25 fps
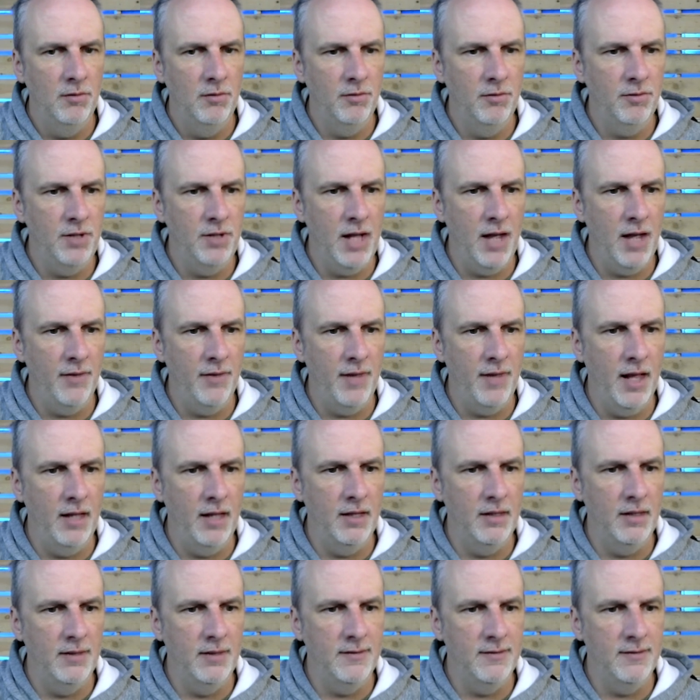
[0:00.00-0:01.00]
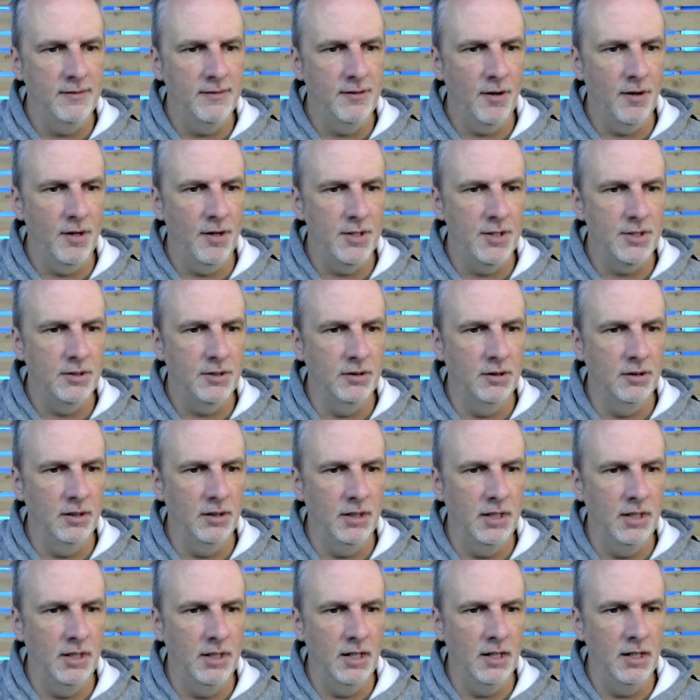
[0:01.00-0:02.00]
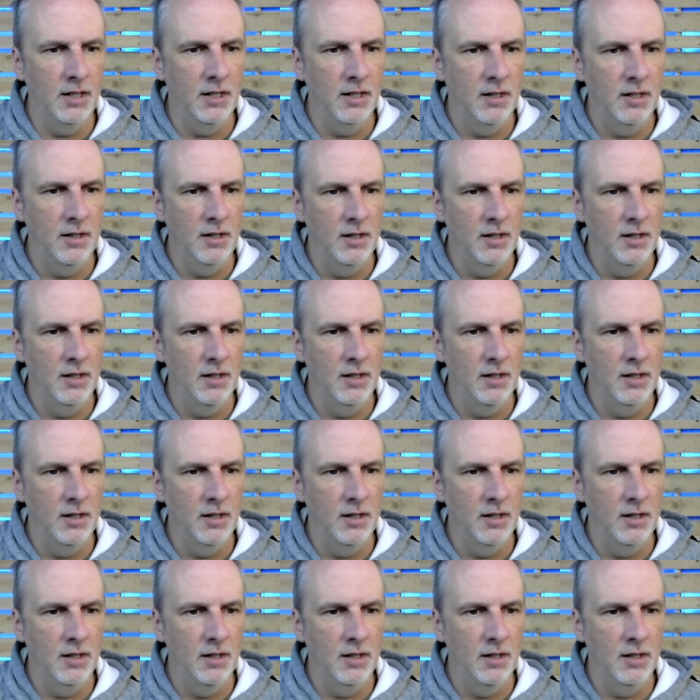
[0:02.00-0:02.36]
We'll see how that starts looking.